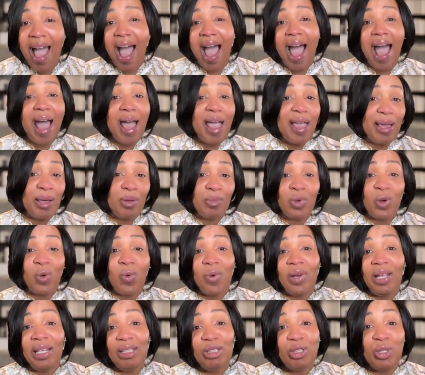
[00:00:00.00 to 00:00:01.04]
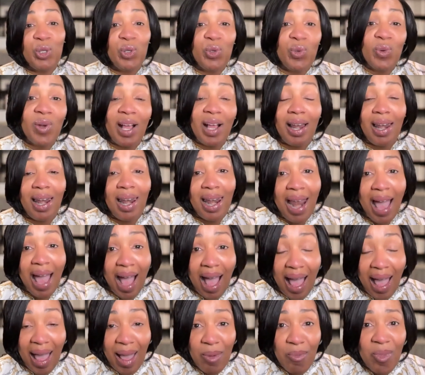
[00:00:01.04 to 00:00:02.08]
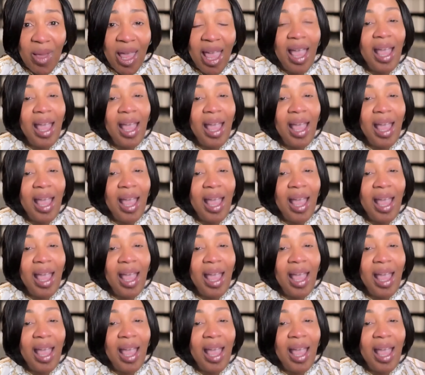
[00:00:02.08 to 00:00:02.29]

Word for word: I am going to climb.